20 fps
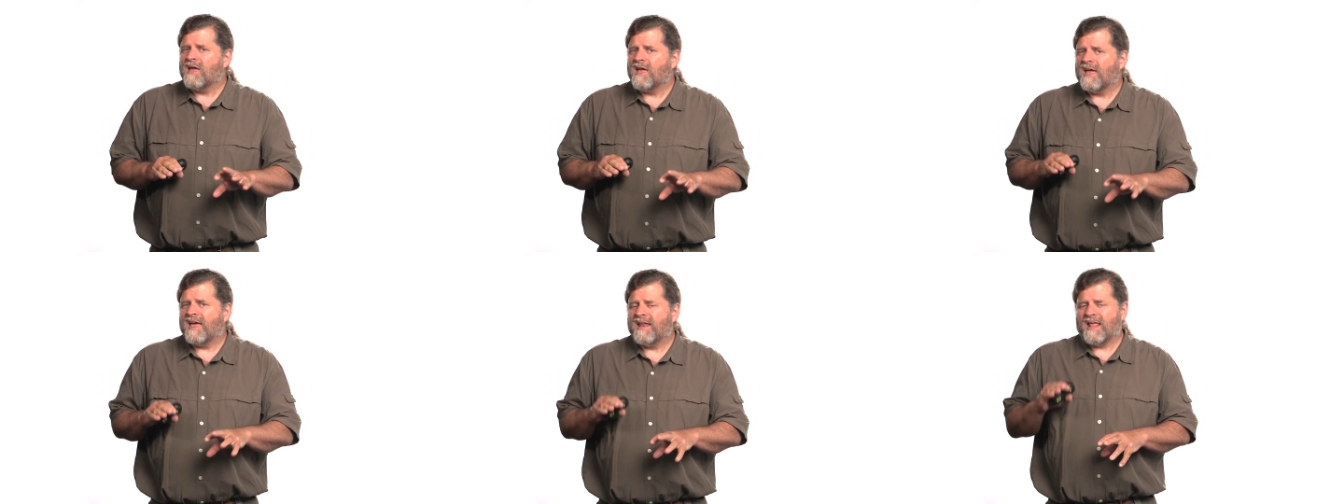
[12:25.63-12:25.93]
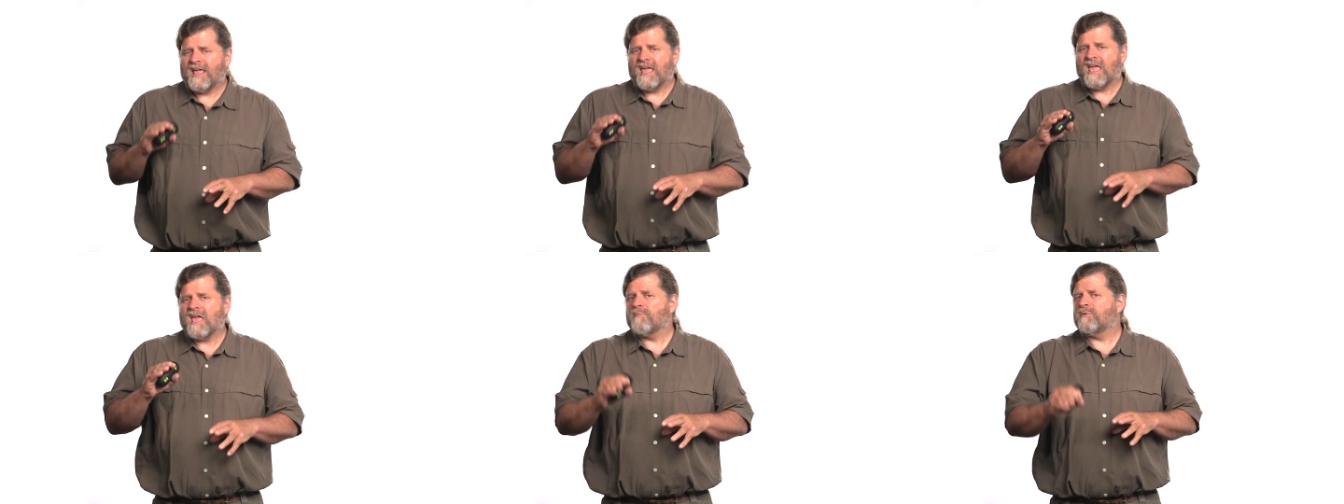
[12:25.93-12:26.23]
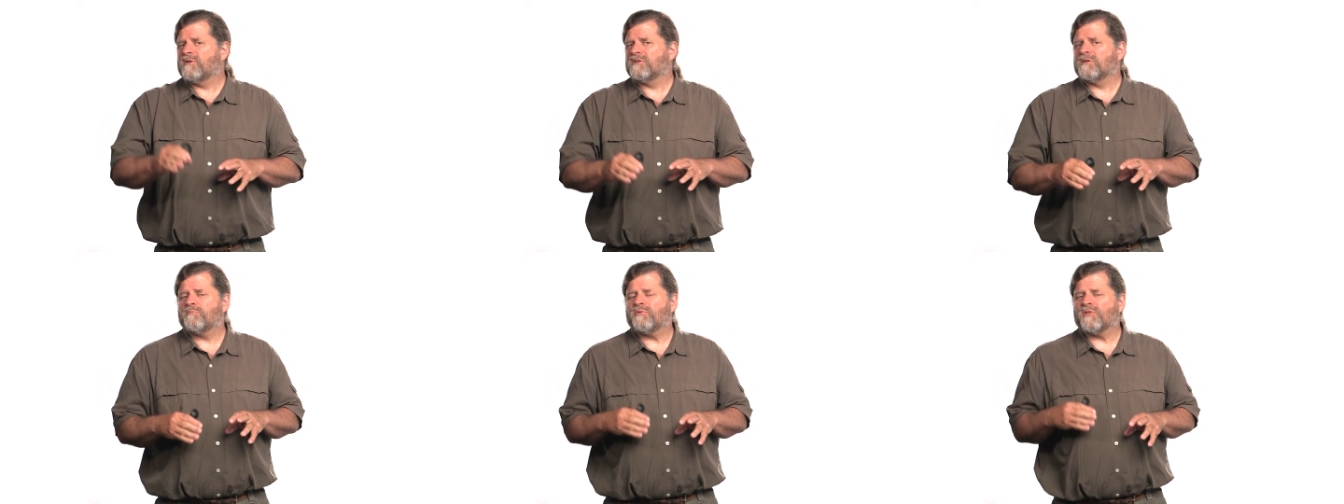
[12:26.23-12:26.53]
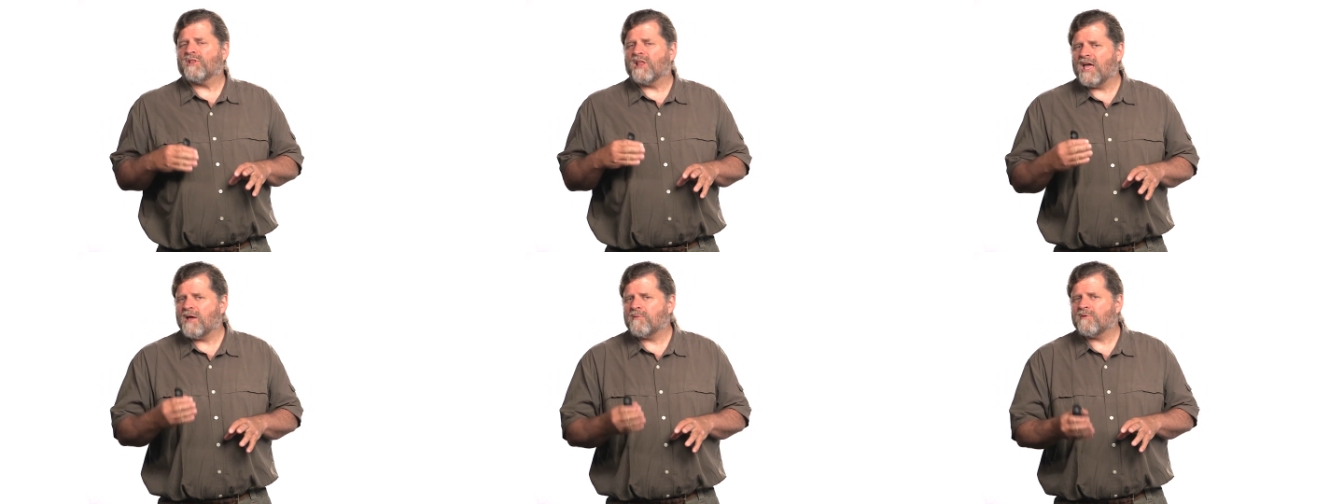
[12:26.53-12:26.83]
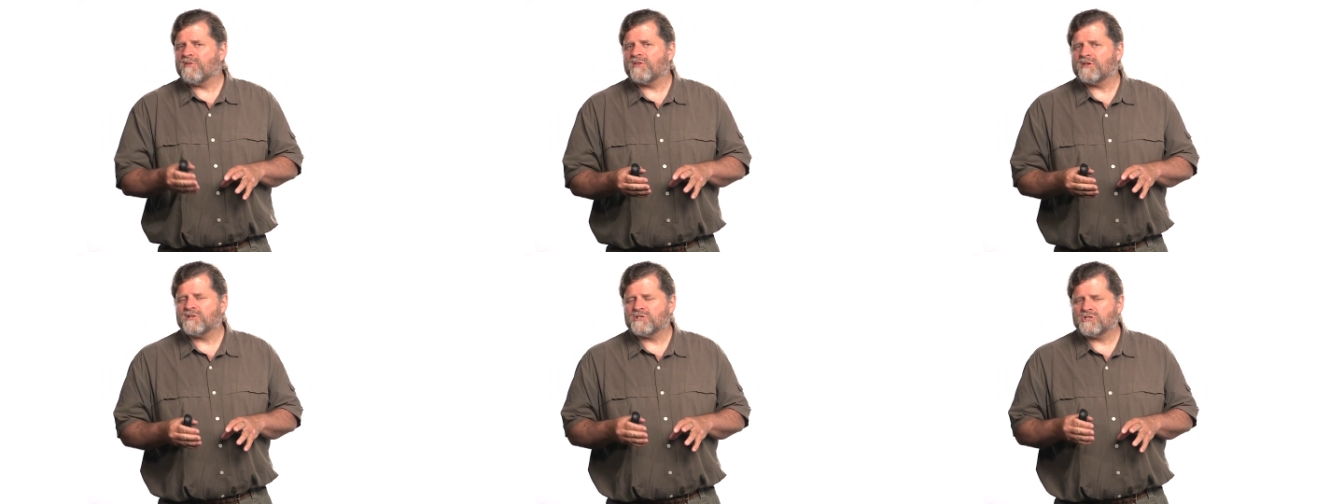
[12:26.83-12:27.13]
and able to play
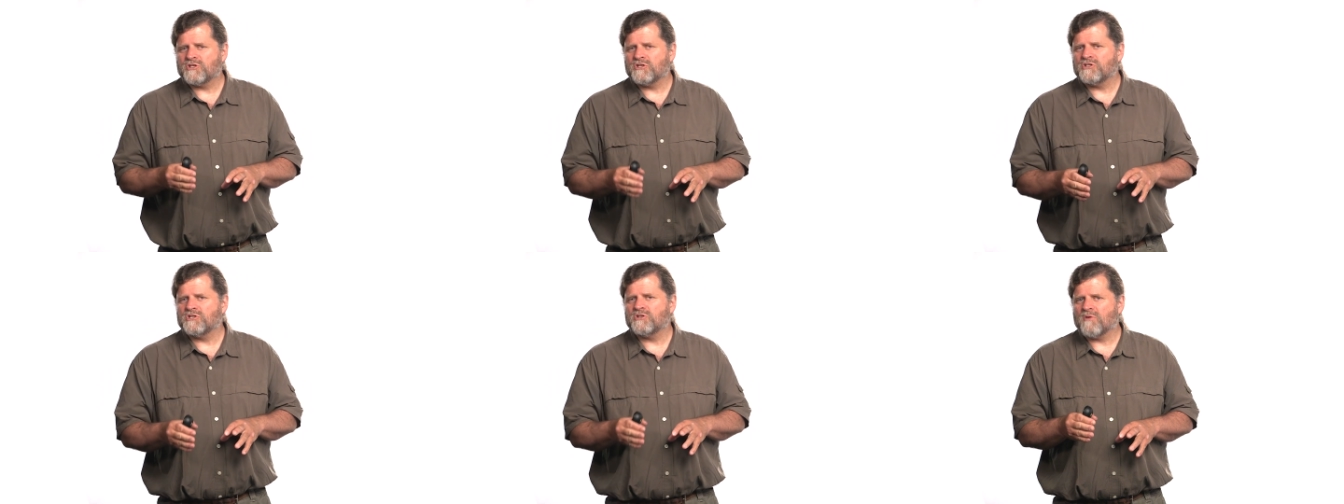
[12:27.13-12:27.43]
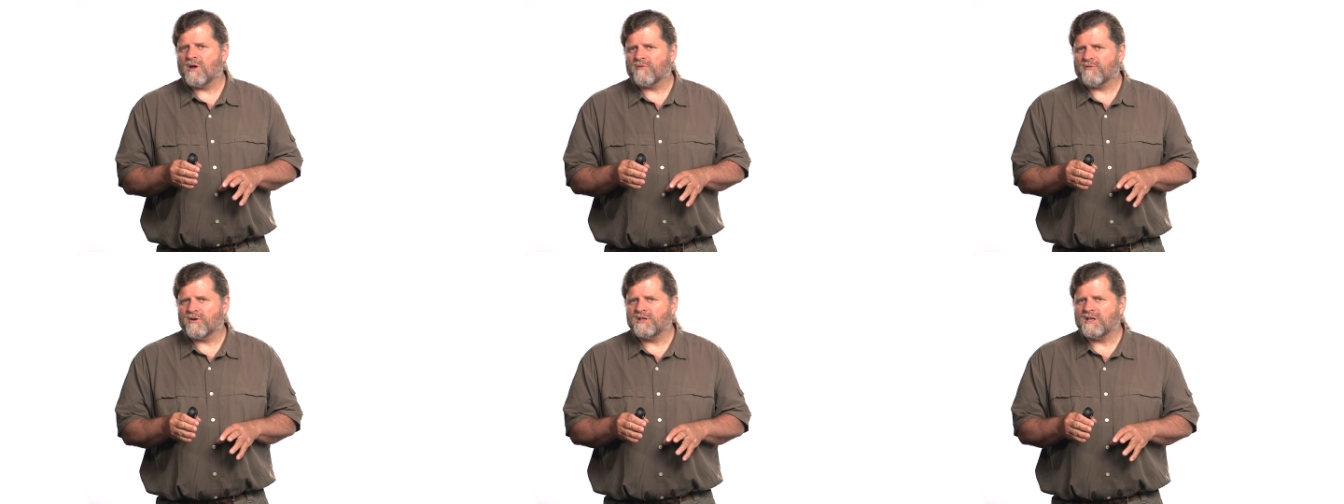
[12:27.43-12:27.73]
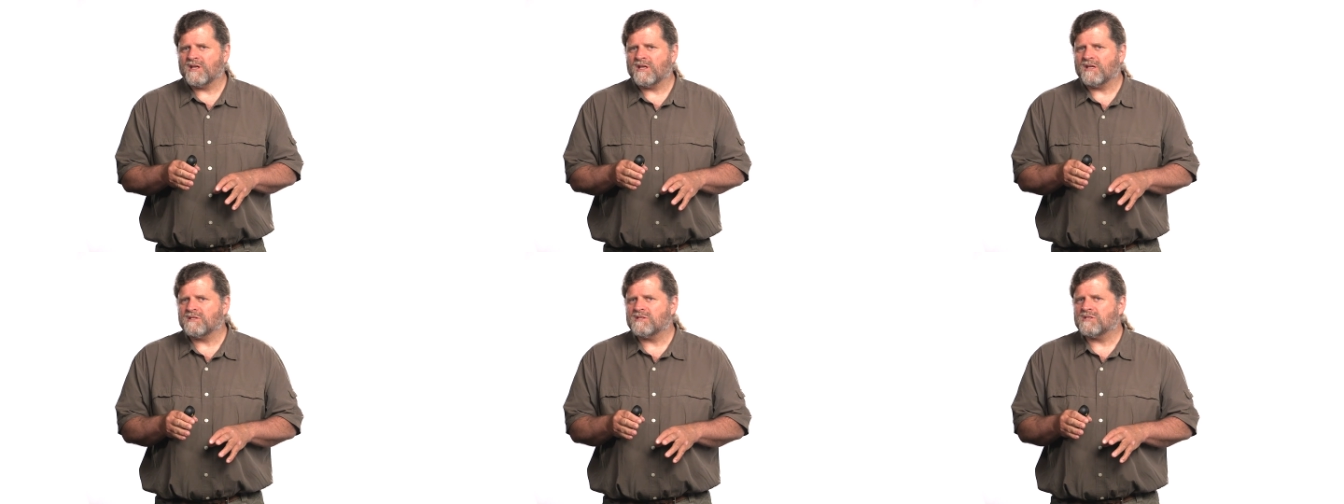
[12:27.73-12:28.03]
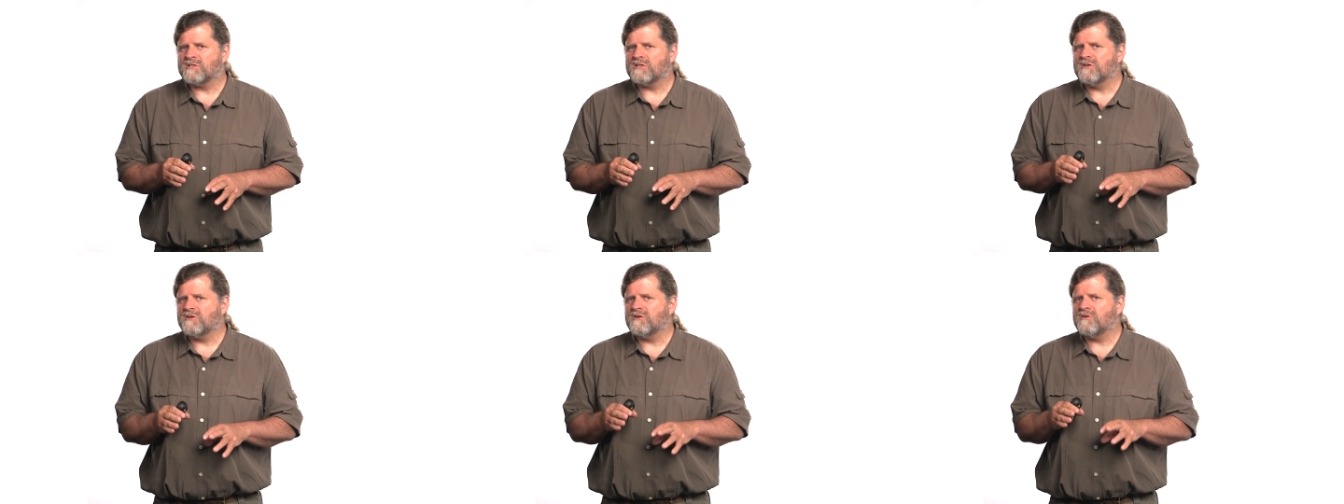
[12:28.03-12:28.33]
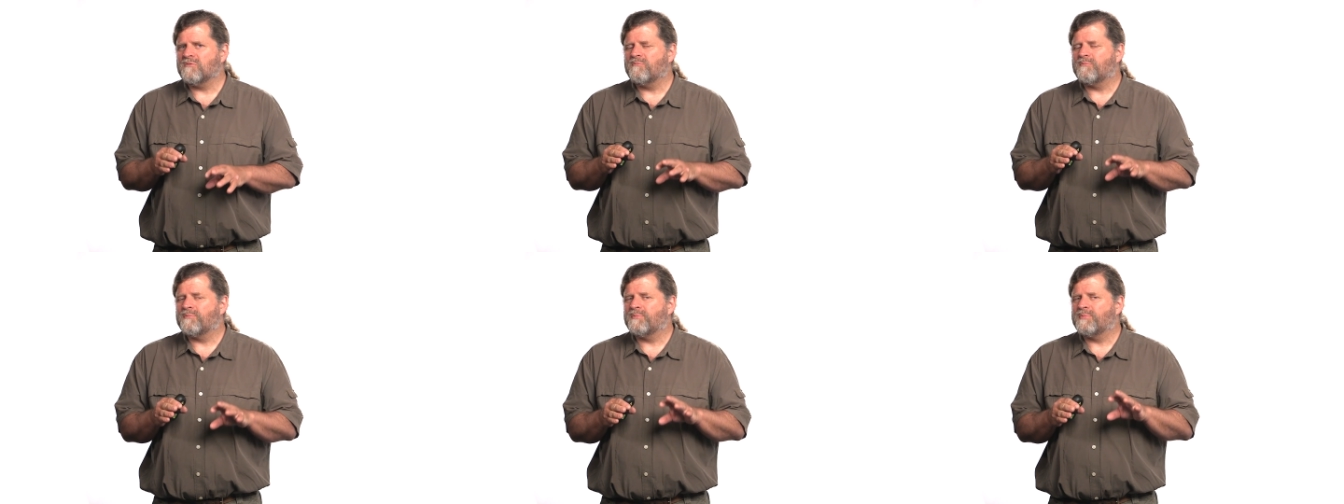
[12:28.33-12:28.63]
with it should you ever need
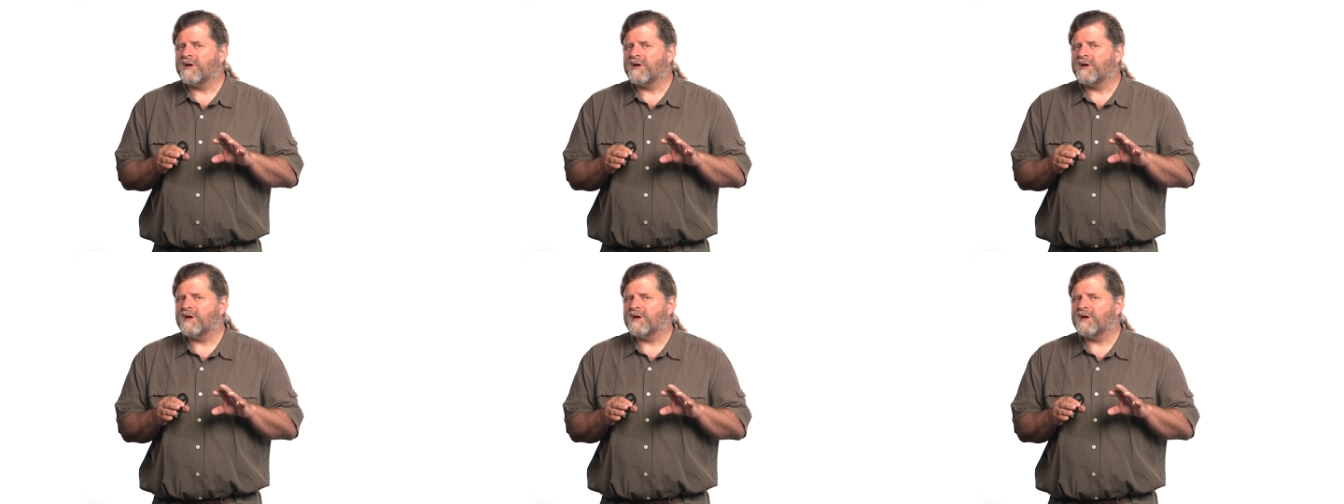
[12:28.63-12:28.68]
to,